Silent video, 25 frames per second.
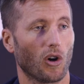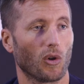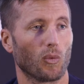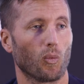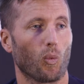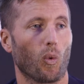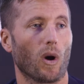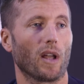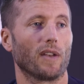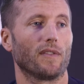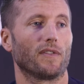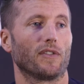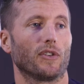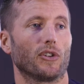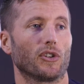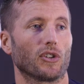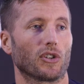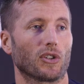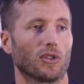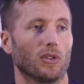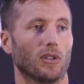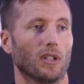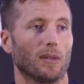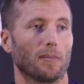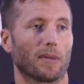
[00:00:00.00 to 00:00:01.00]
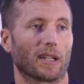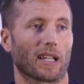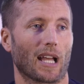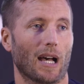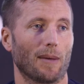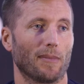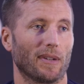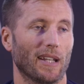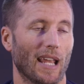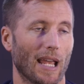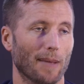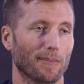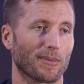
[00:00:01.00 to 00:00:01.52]
on one vertical and
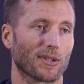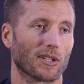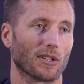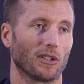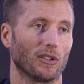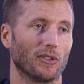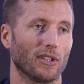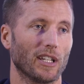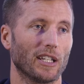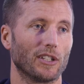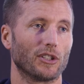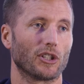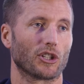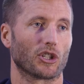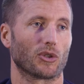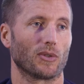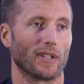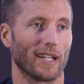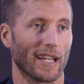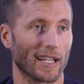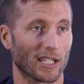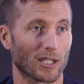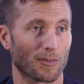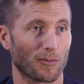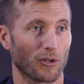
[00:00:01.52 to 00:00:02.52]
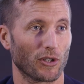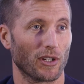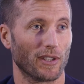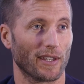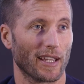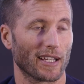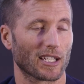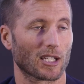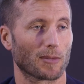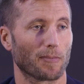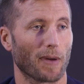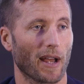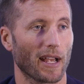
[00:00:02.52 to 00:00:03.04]
become an absolute industry expert
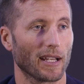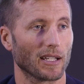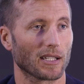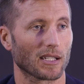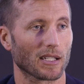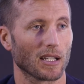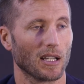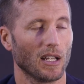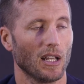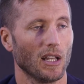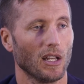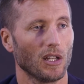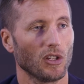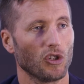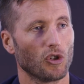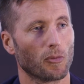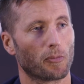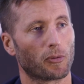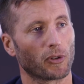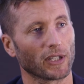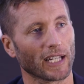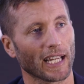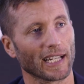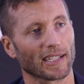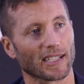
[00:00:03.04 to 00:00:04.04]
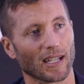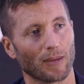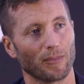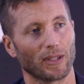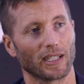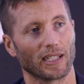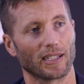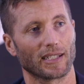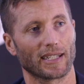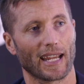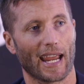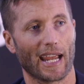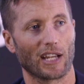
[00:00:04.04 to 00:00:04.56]
in that space, you're bringing
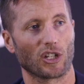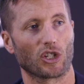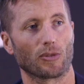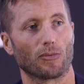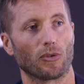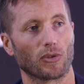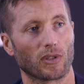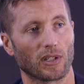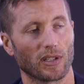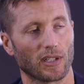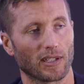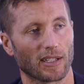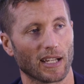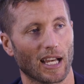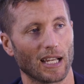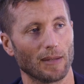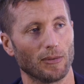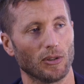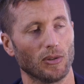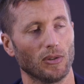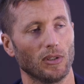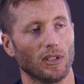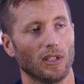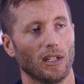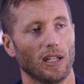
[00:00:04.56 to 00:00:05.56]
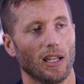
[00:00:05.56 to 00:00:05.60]
something intangible to the table,